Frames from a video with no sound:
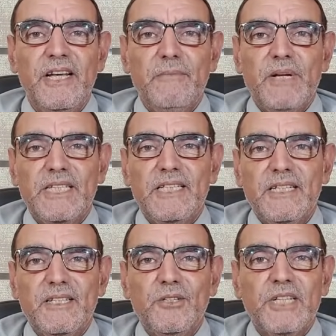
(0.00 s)
but
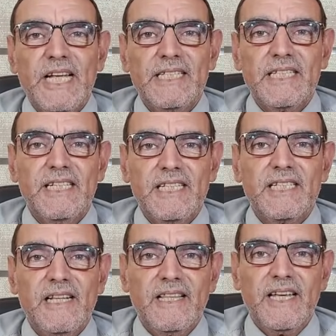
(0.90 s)
your cancer is
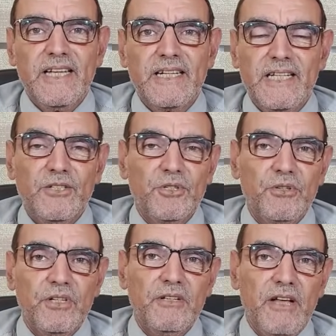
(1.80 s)
still there, and
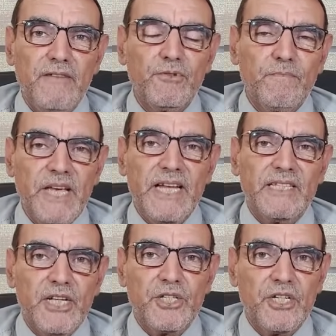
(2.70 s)
you have to pay
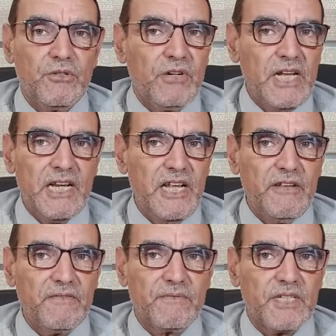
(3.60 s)
attention. You can
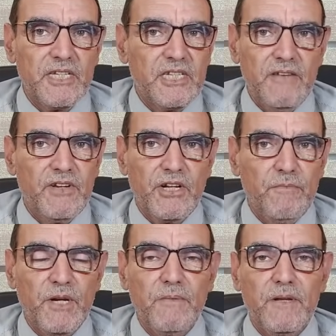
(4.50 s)
live, stay safe, no
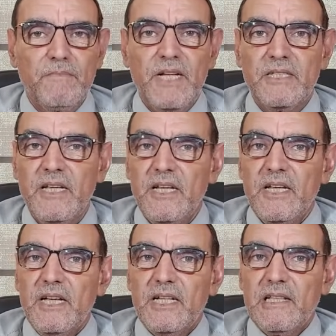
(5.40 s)
problem, but
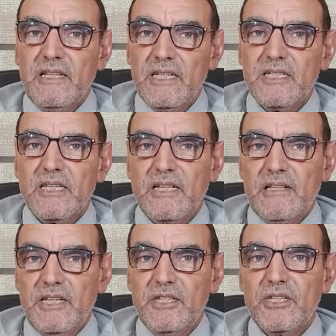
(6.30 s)
at least
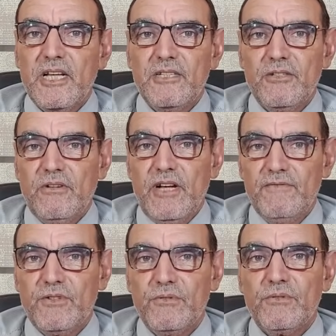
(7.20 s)
that you
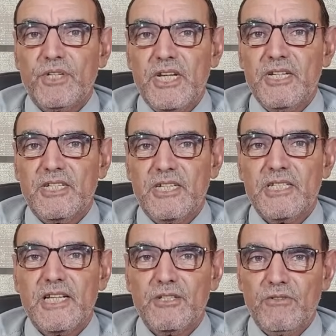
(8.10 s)
have to change this,
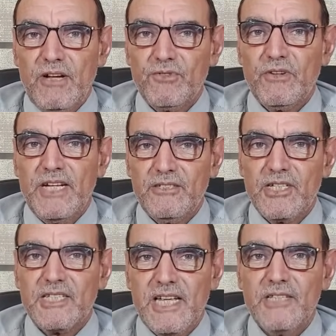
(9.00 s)
and you have to
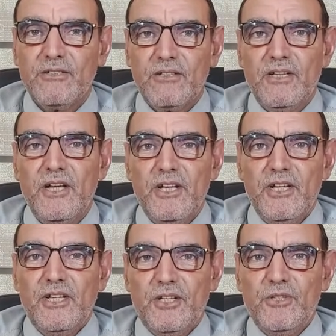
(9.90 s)
understand
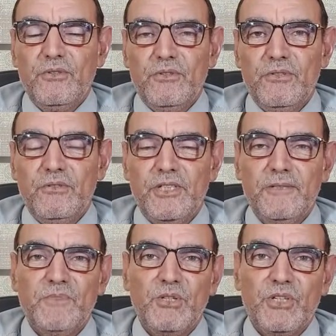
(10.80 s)

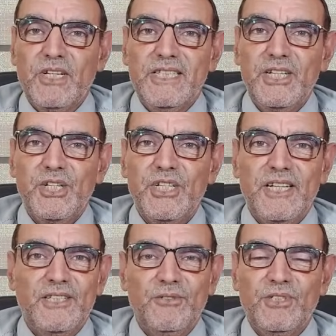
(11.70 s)
your condition
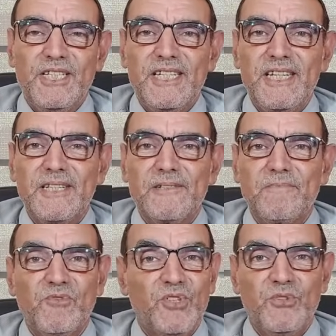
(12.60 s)
and your disease,
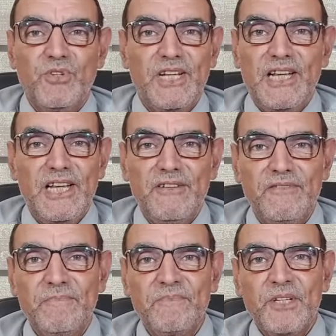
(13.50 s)
for you can
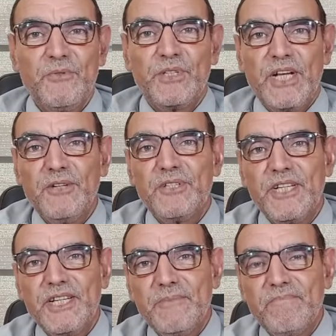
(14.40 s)
live without
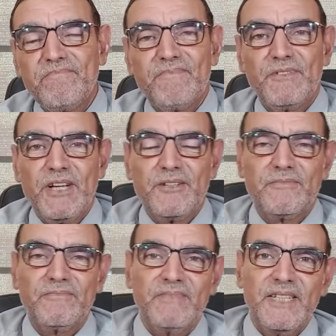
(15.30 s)
any, without